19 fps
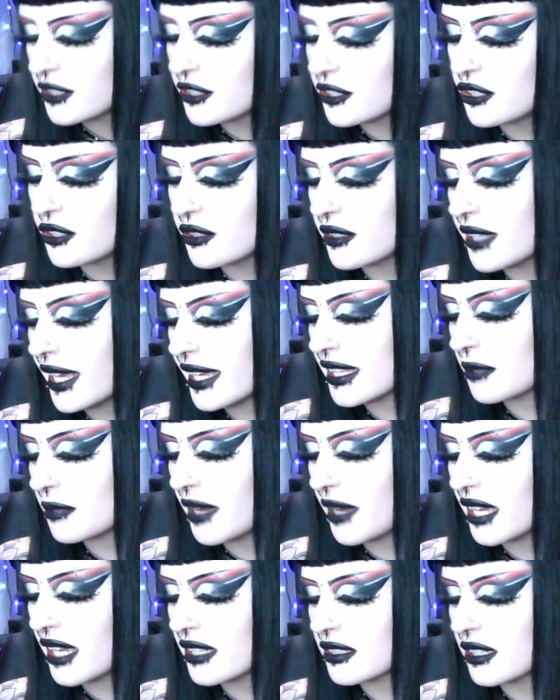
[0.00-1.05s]
you like the
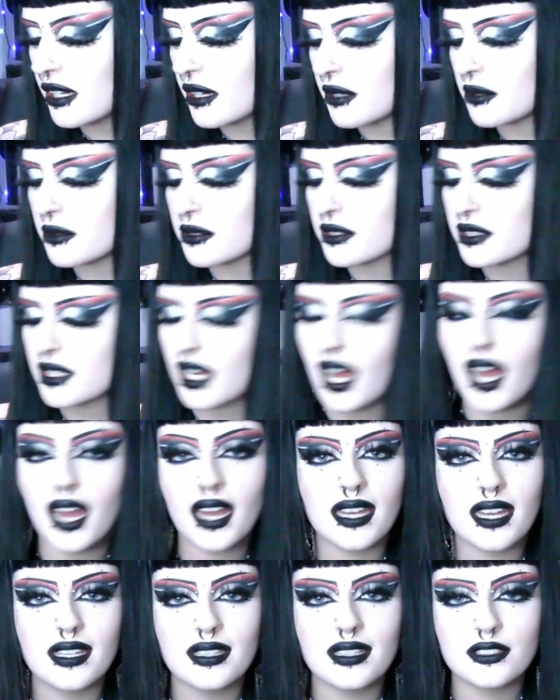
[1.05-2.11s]
band Ghost?
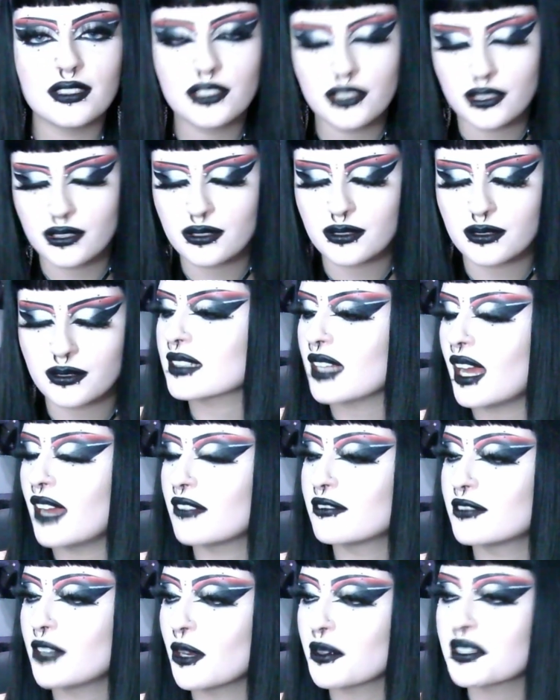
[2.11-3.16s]
I do.
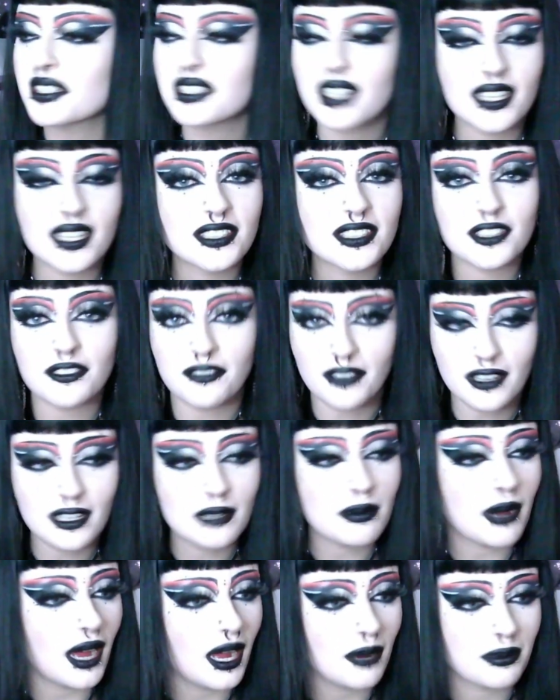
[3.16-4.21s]
I've noticed that it is a very
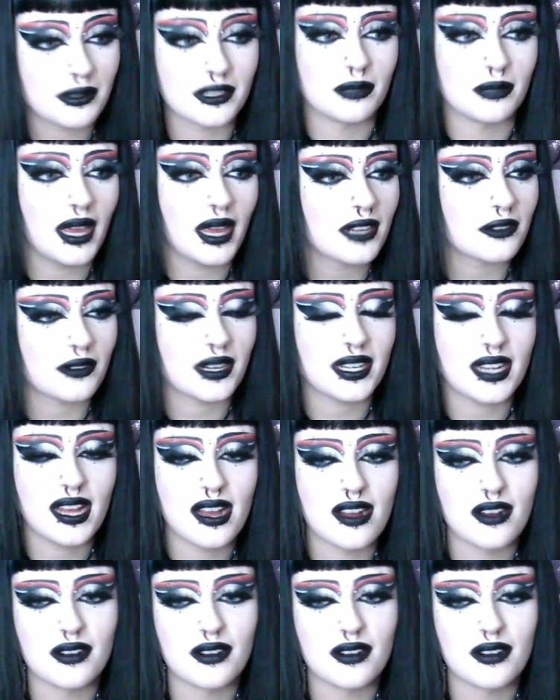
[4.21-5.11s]
popular band right now,